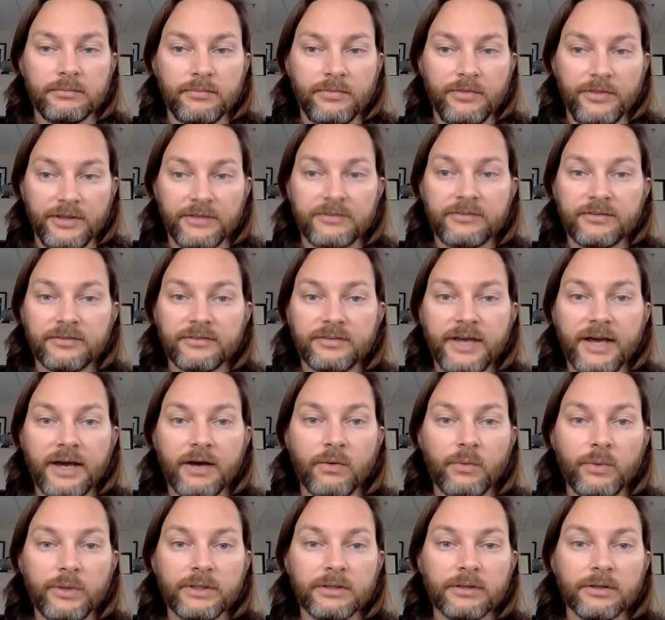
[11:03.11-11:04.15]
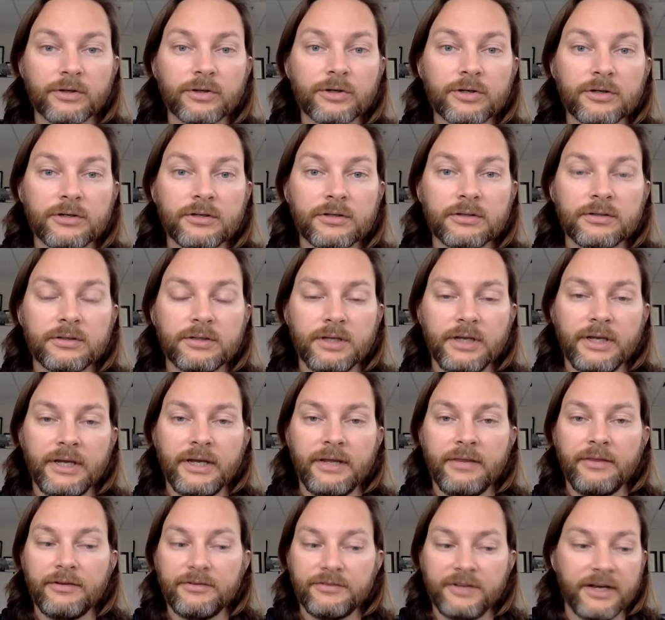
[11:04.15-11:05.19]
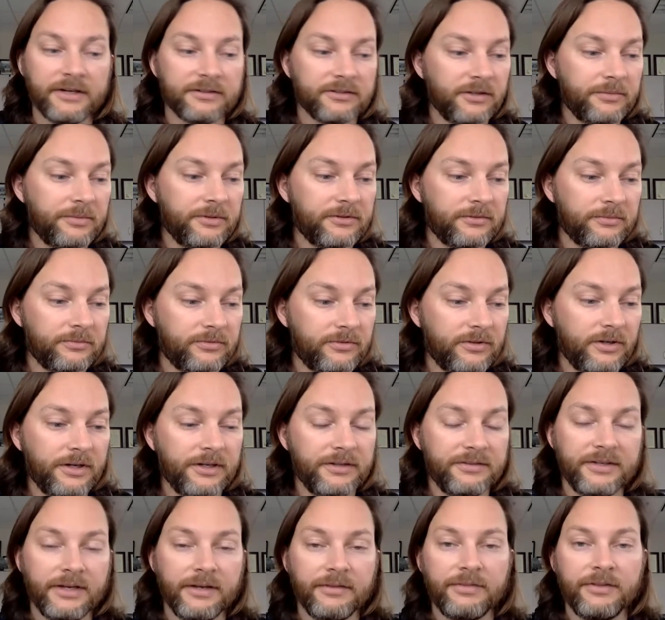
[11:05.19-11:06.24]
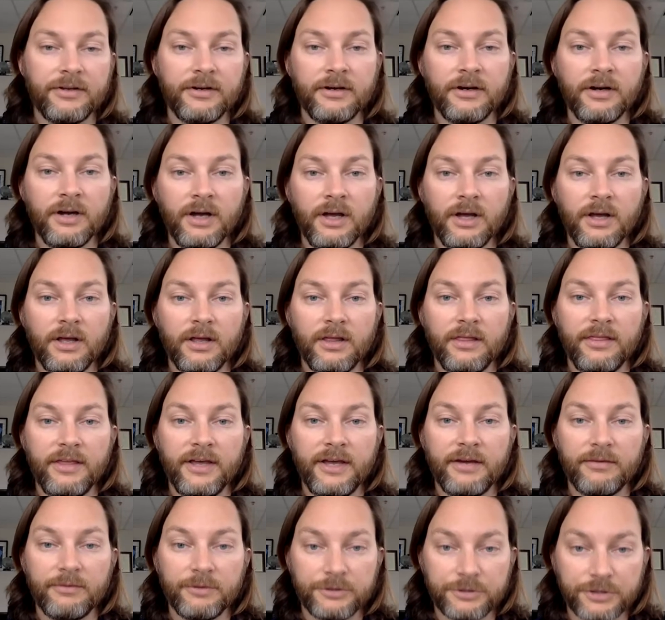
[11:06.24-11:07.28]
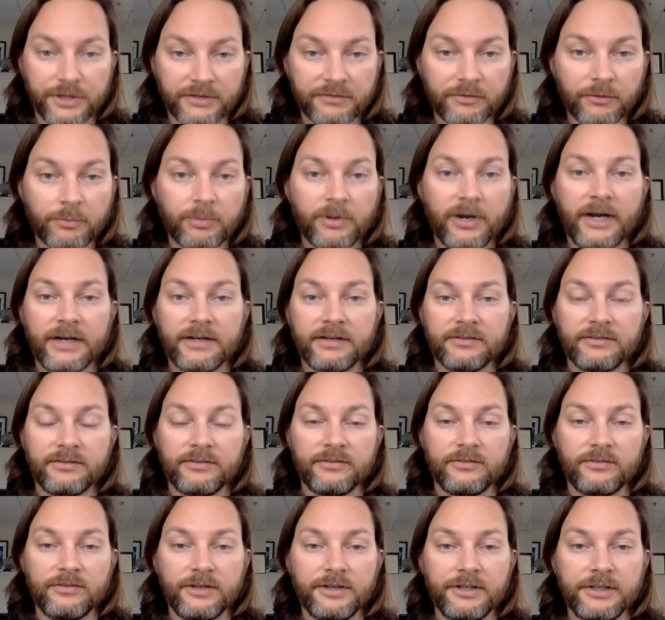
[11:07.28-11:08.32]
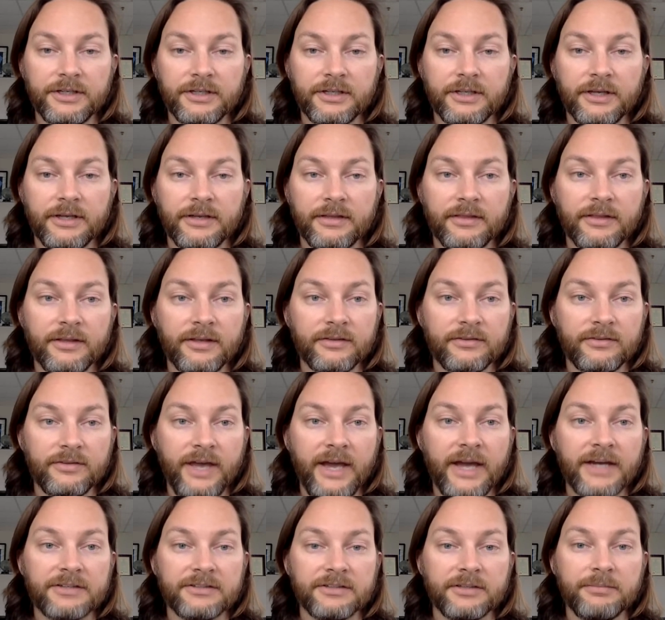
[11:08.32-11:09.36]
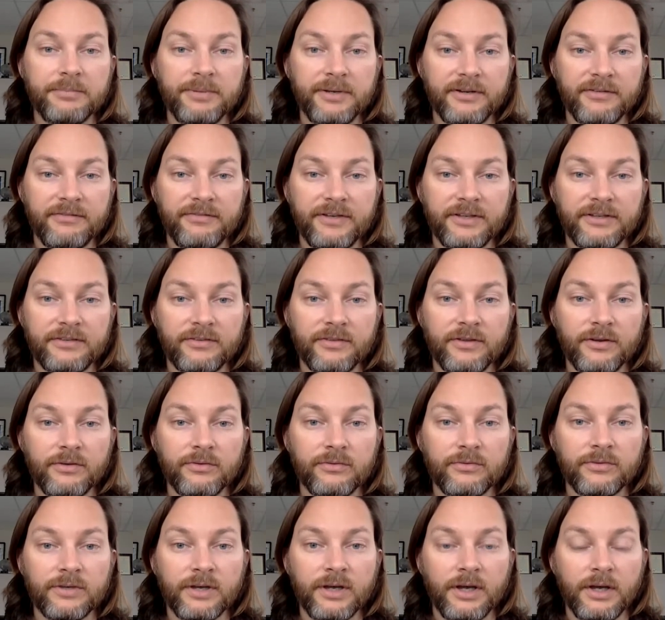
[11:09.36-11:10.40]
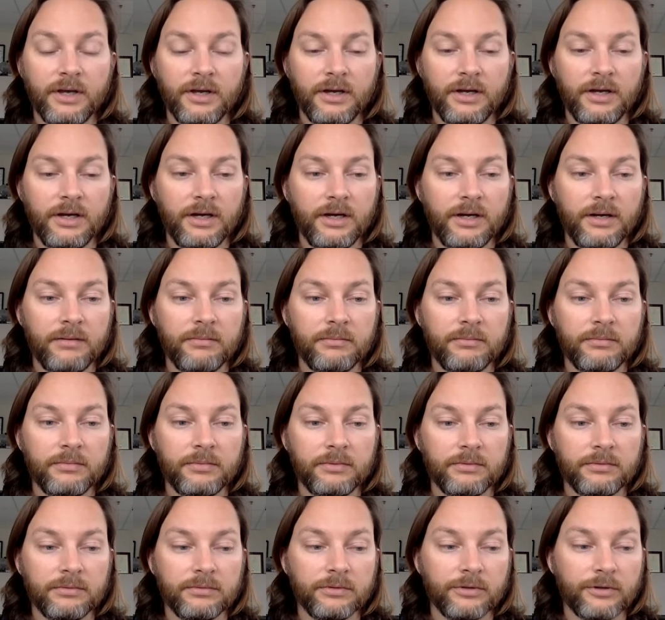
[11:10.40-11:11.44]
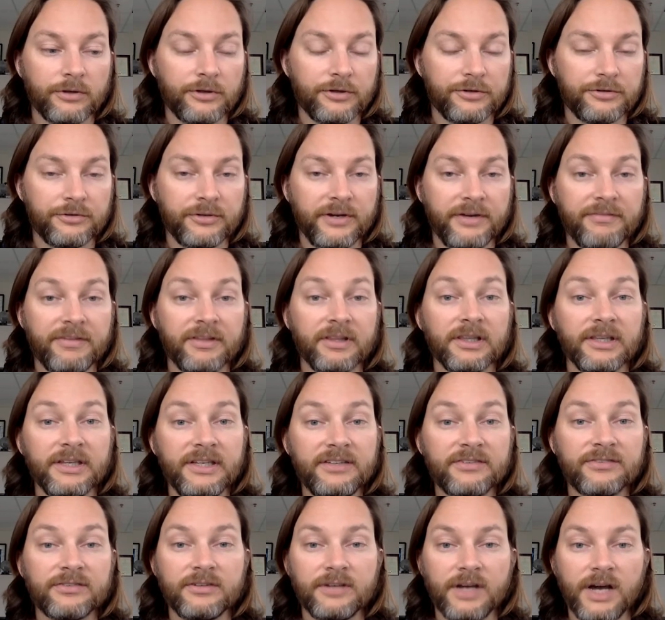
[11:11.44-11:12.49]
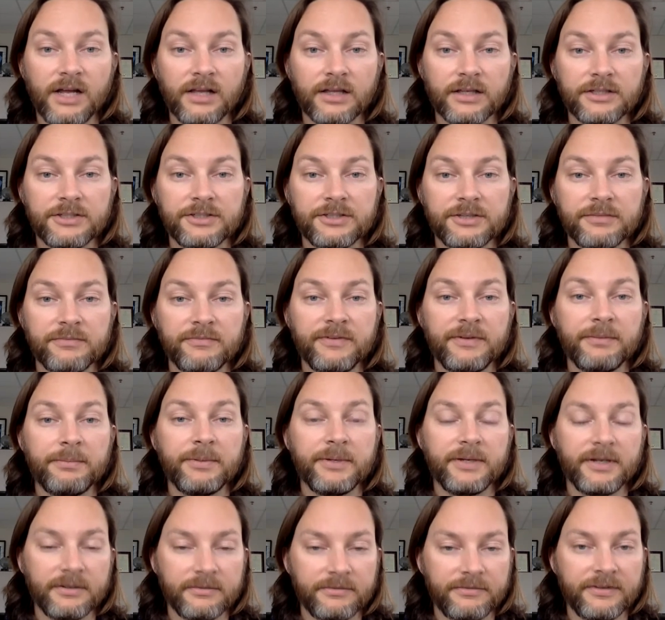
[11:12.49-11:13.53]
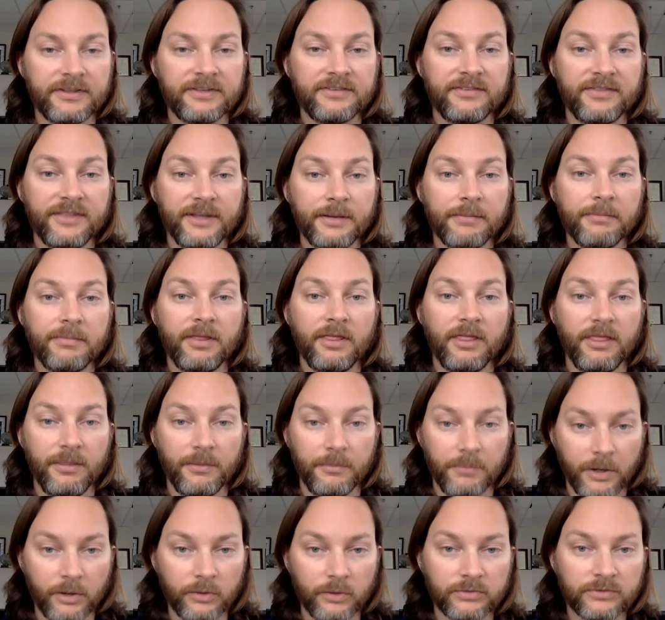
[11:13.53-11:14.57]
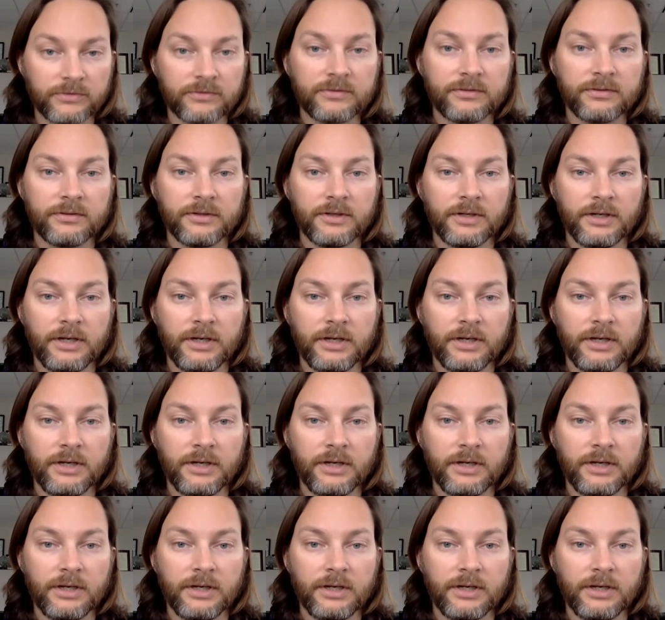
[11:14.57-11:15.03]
This is how we learn. And there's actually been some studies out there that retrieval practice and studying like this actually benefits those learners who have the least knowledge. It benefits them the most.